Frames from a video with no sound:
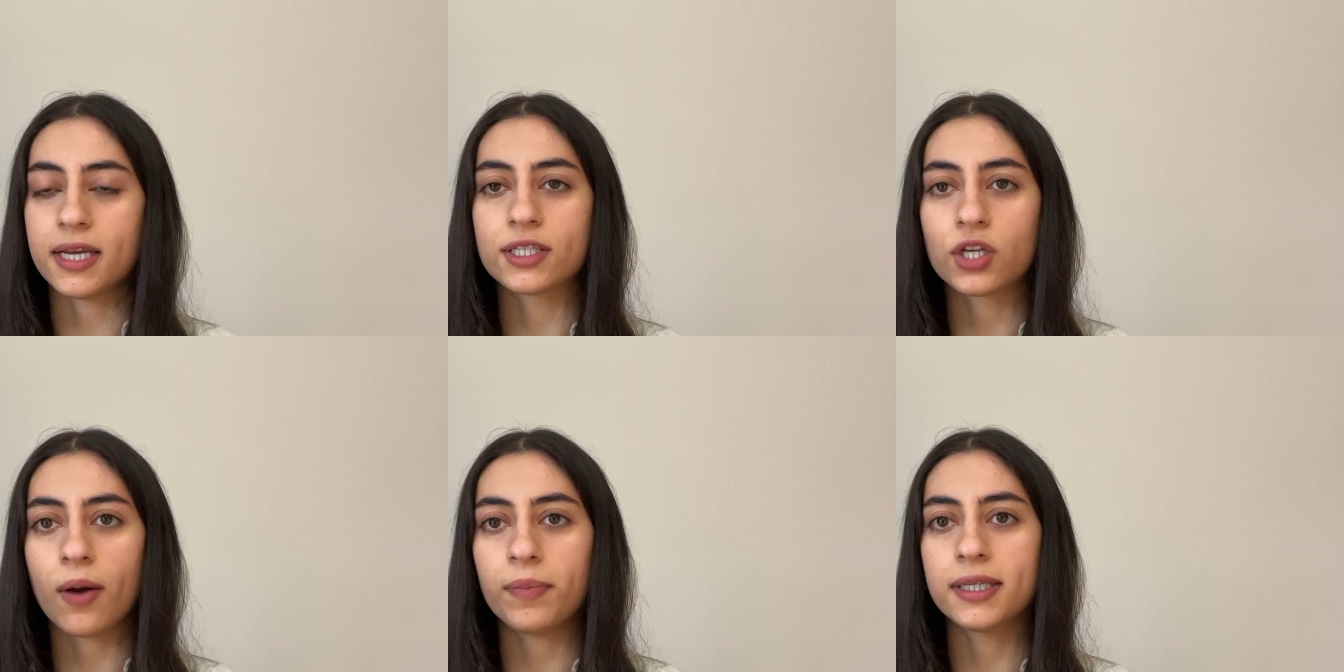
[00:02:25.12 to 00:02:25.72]
is
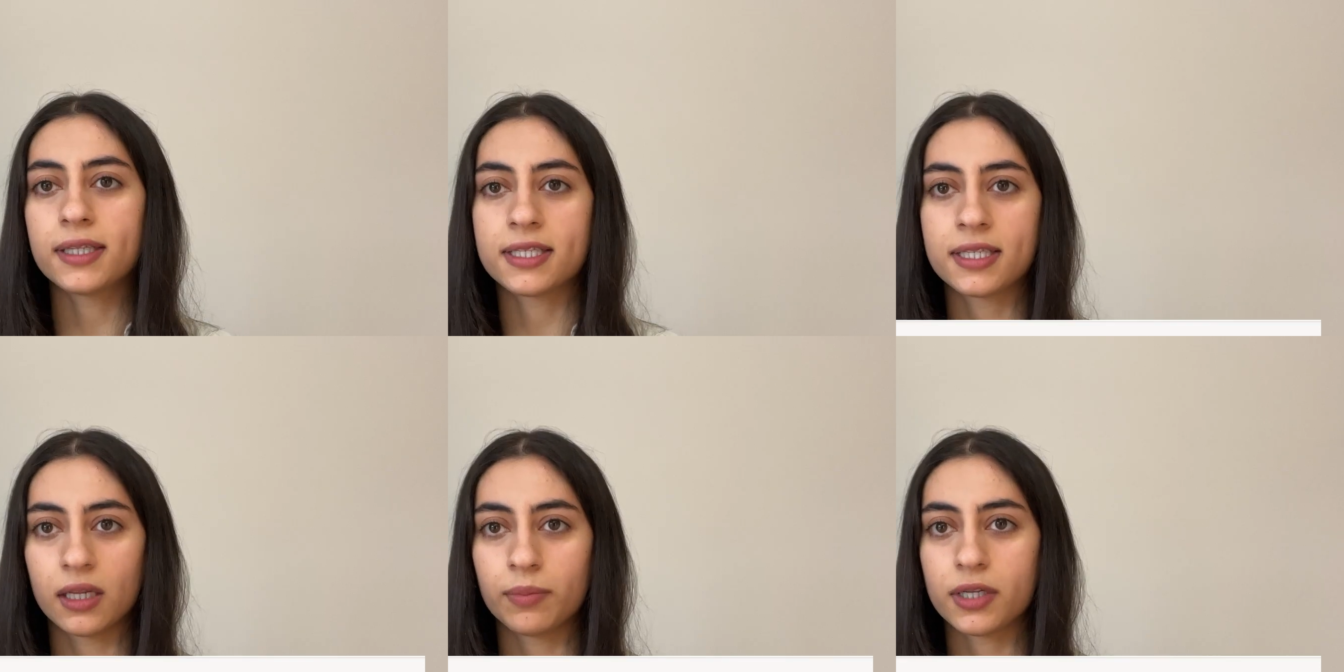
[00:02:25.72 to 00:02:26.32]
copying the
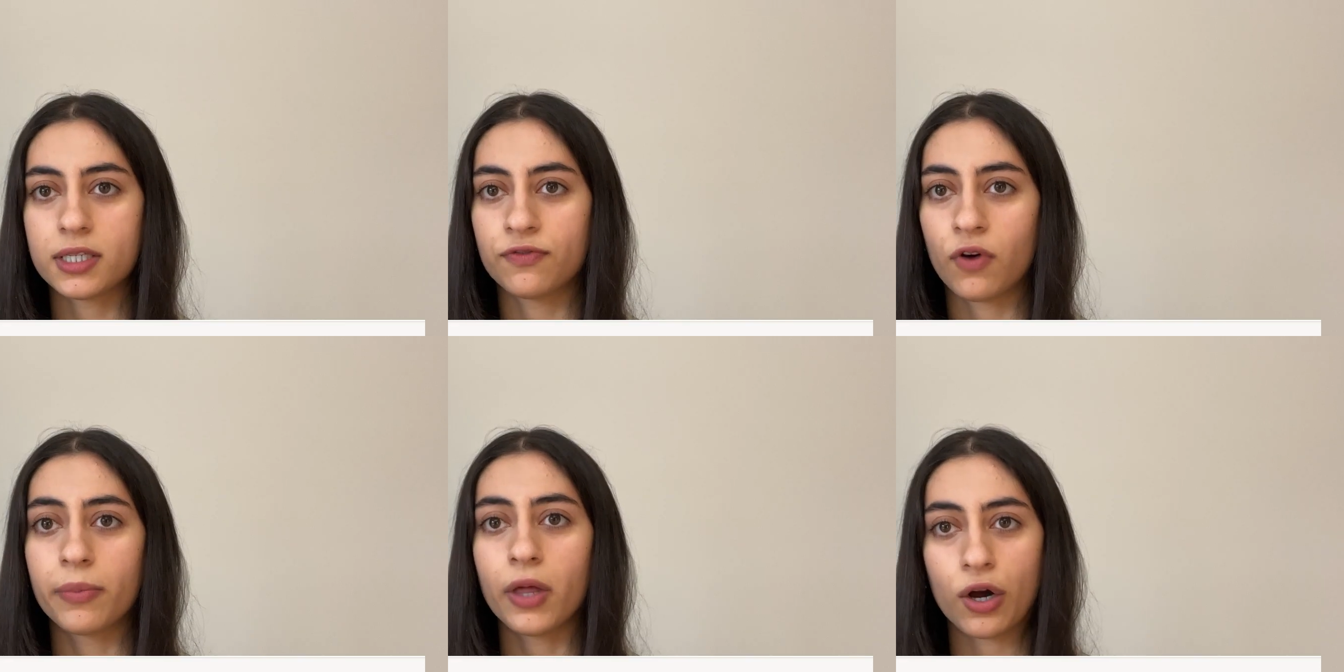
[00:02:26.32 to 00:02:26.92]
syllabus
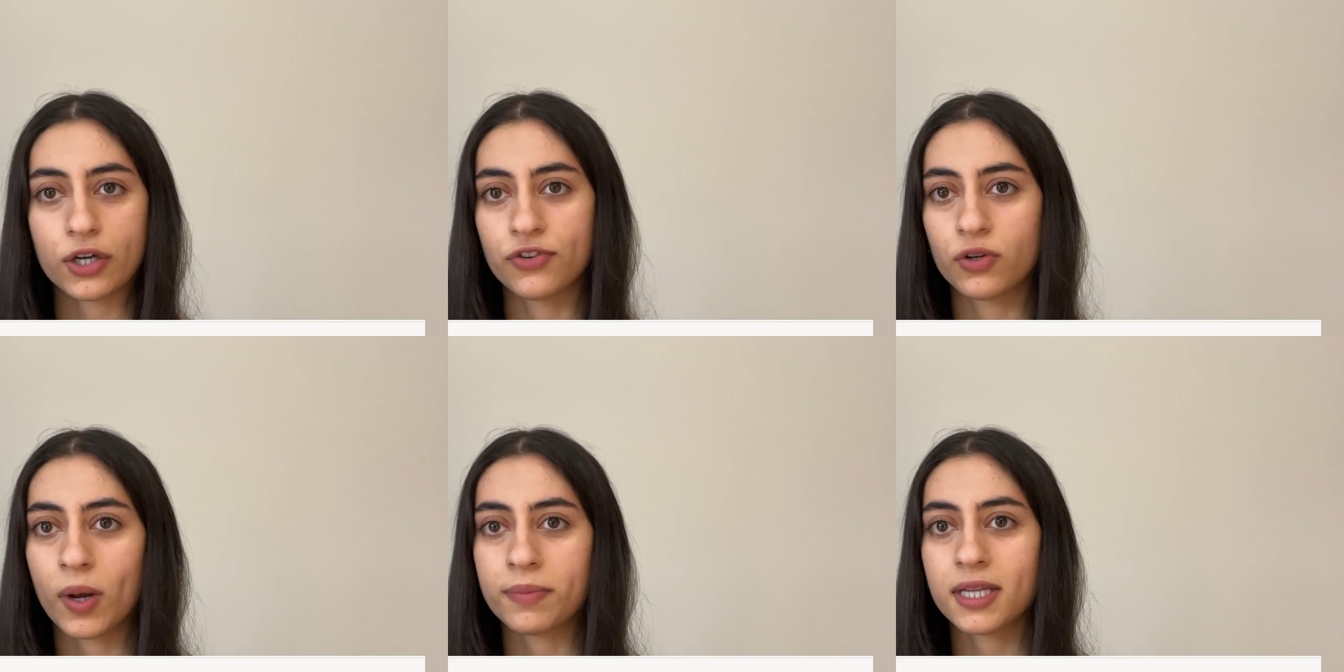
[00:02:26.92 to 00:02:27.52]
from the Oxford
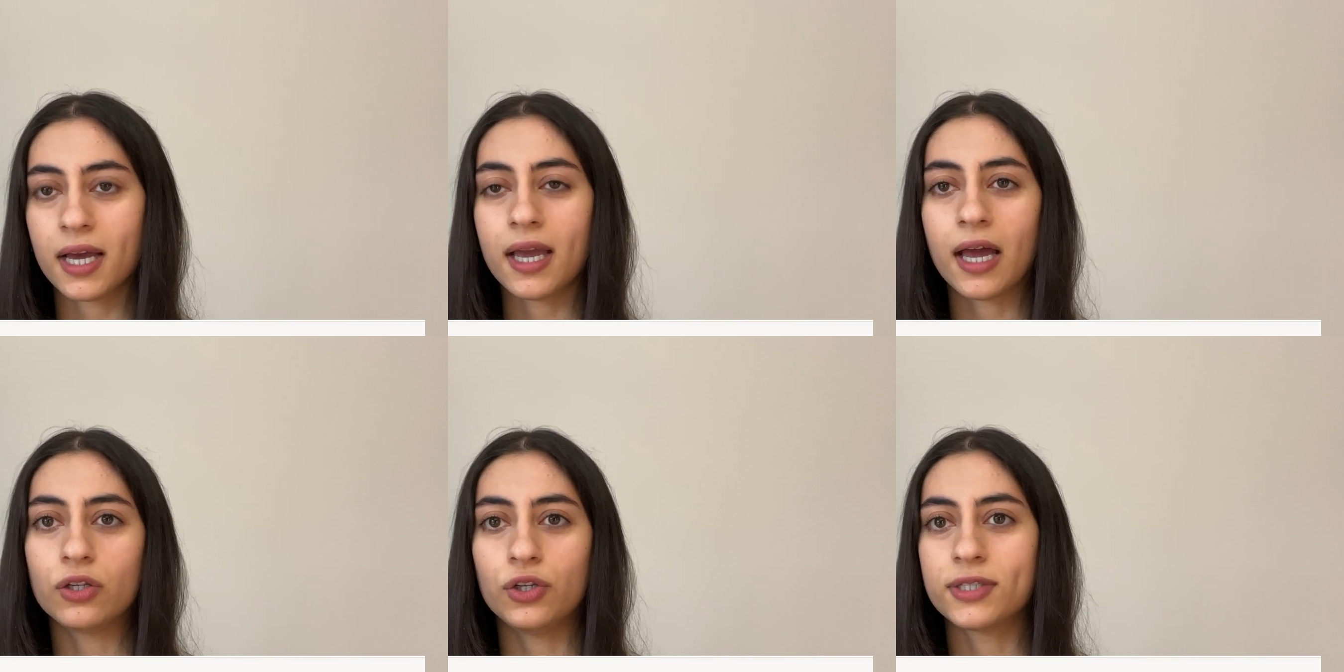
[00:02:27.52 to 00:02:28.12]
website
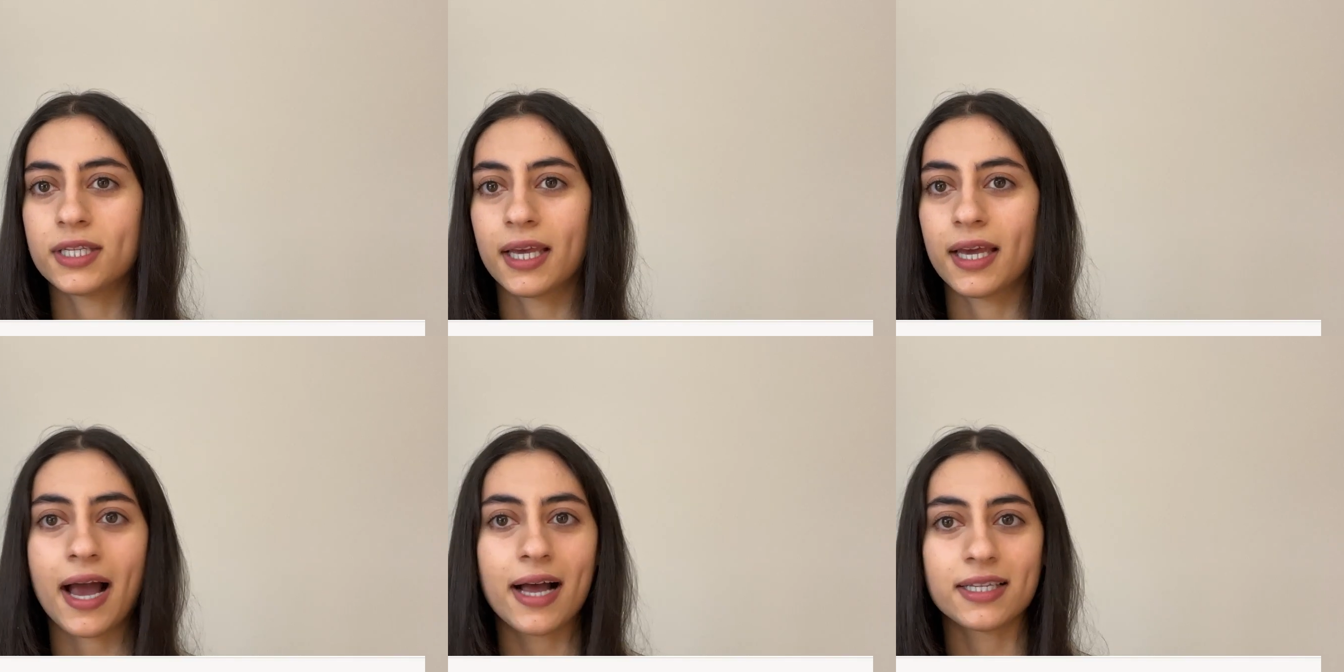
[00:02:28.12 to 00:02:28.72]
and using
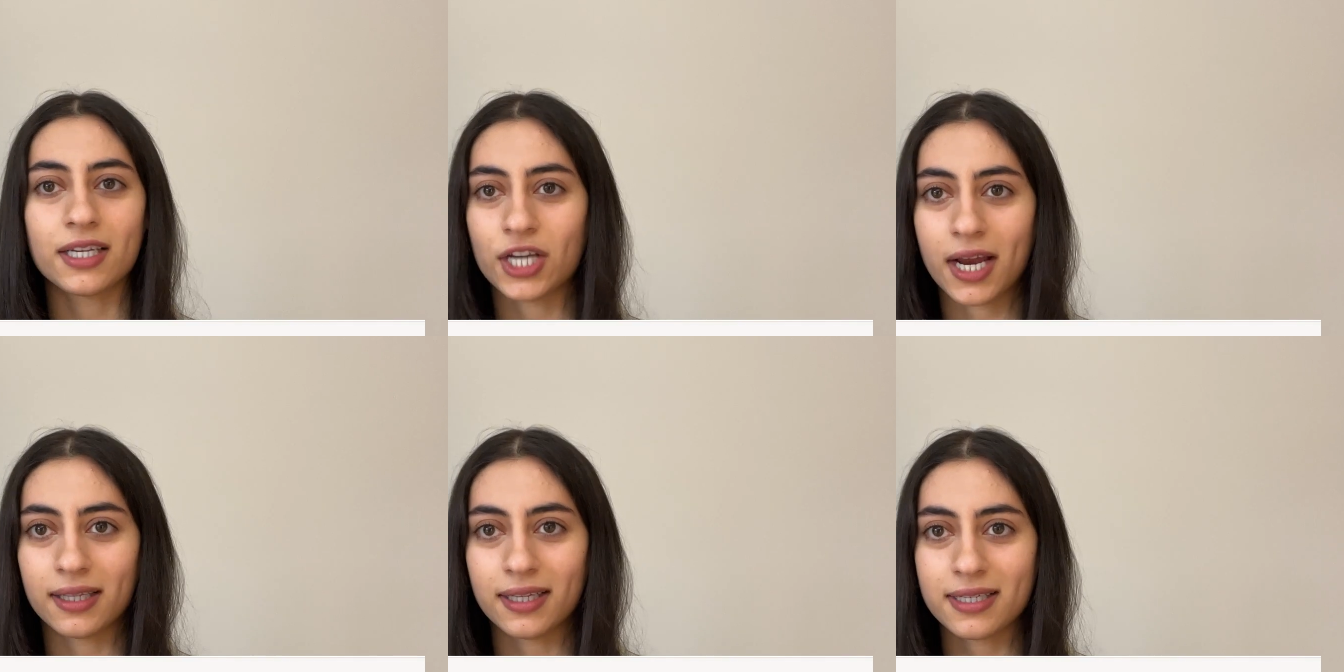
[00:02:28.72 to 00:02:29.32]
it as a
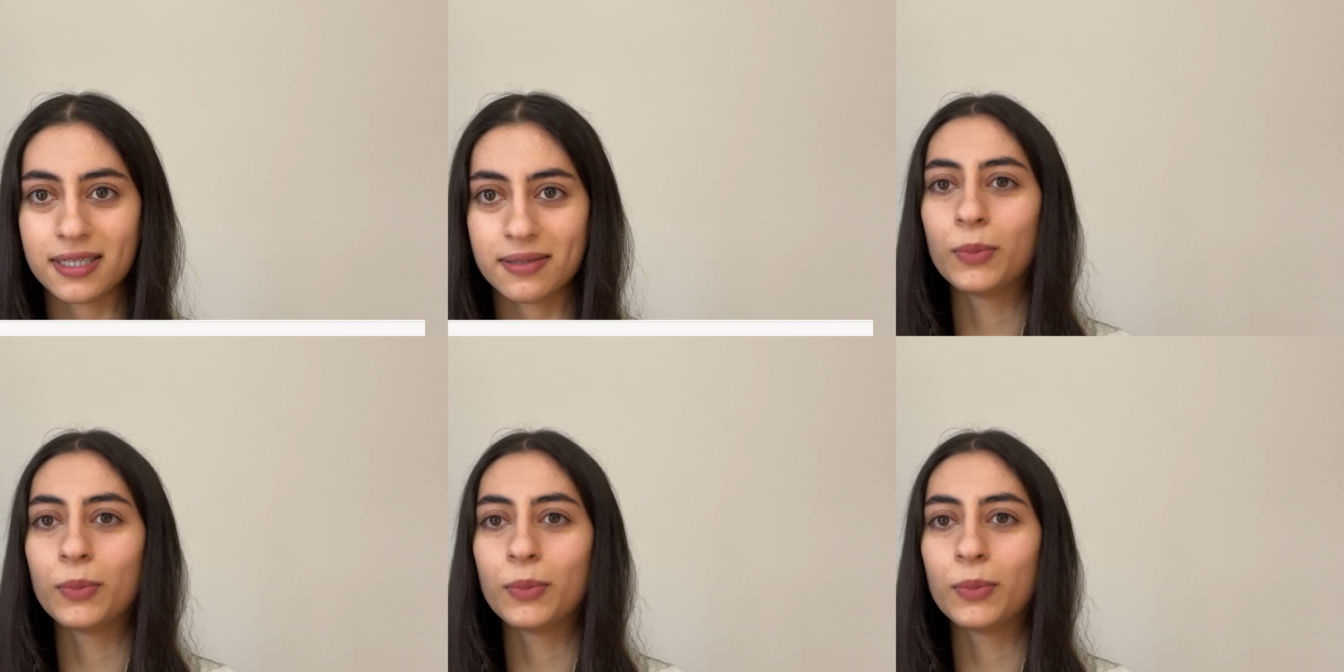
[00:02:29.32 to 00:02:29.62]
checklist.